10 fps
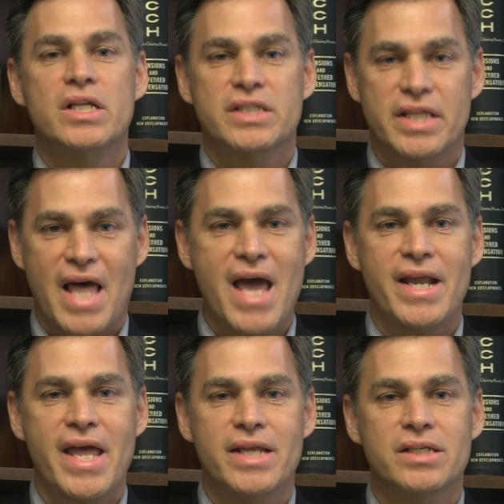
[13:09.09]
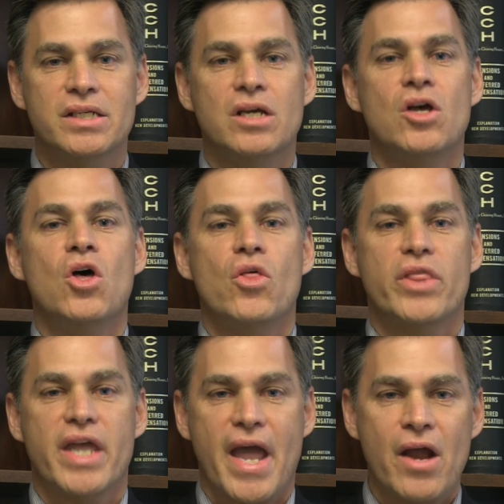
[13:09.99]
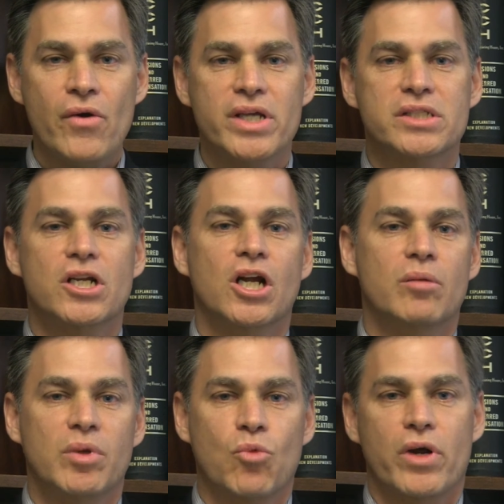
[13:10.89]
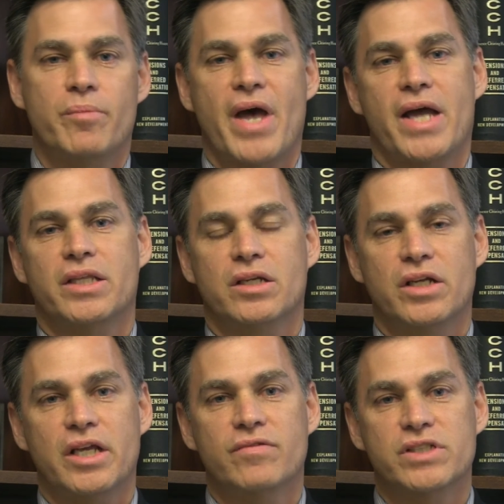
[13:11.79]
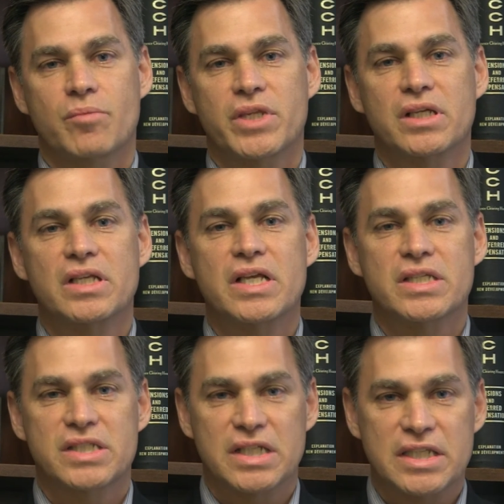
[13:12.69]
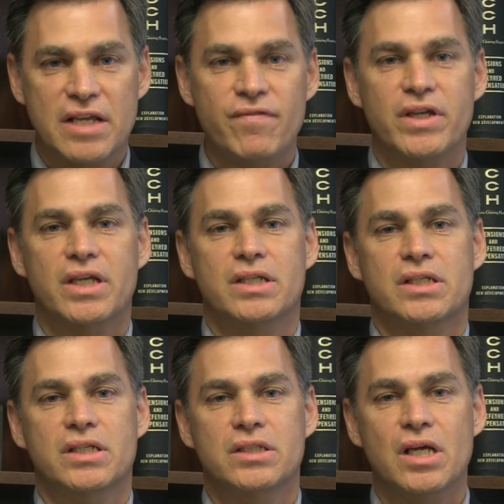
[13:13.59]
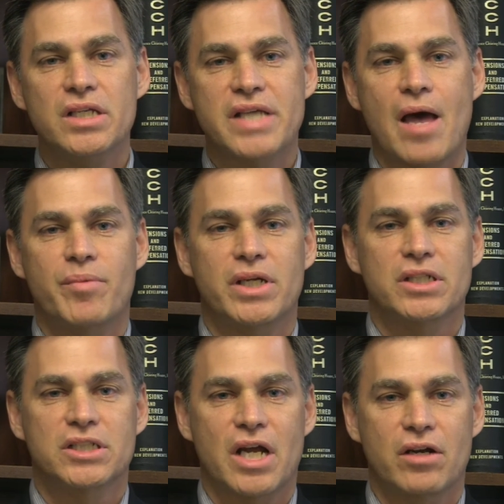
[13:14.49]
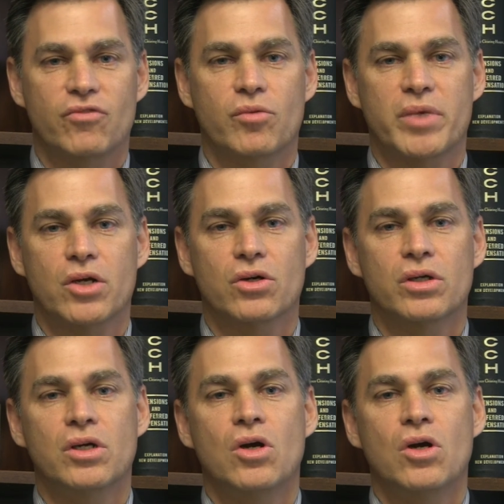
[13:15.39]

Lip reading: To that end, the areas that are going to be more impacted if something significant does happen in China from here